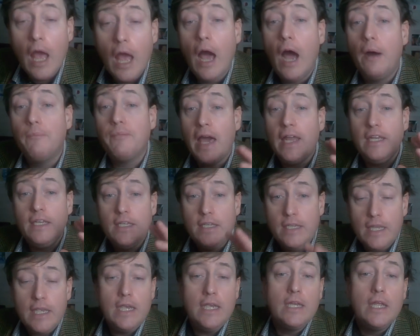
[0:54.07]
And
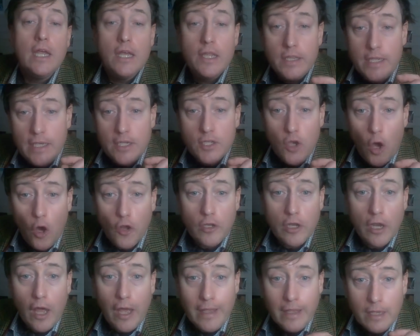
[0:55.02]
indeed, these
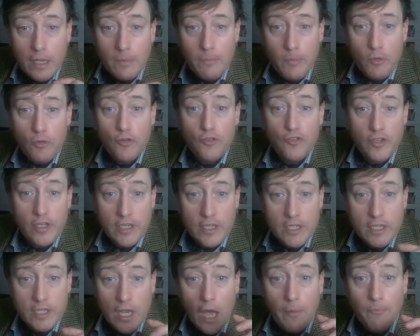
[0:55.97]
online
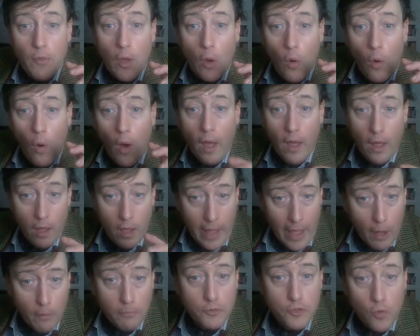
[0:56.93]
communities
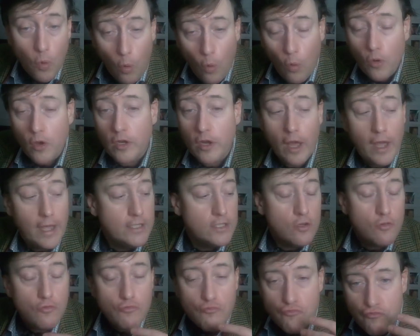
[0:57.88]
help to
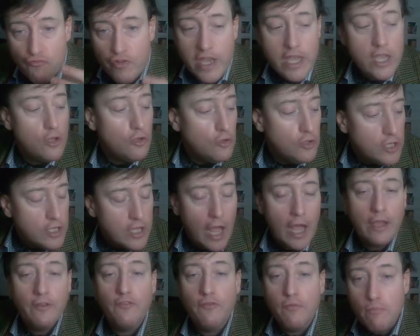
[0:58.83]
organise real
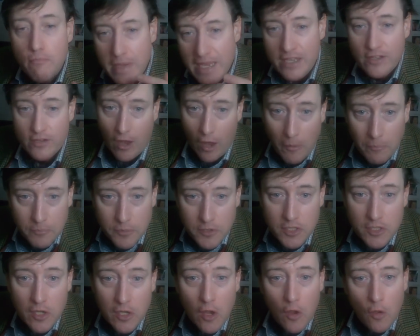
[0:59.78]
life
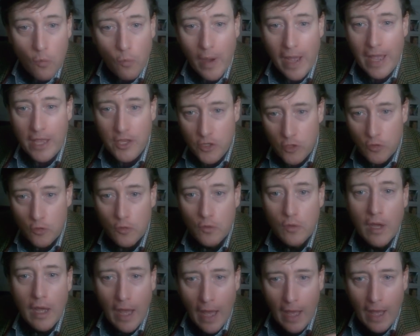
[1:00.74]
meetups where
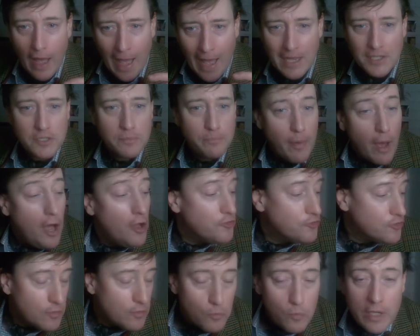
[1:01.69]
you, as a
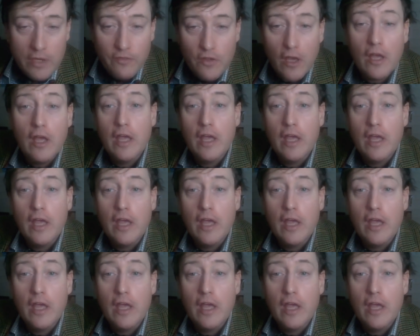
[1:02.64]
basket weaver,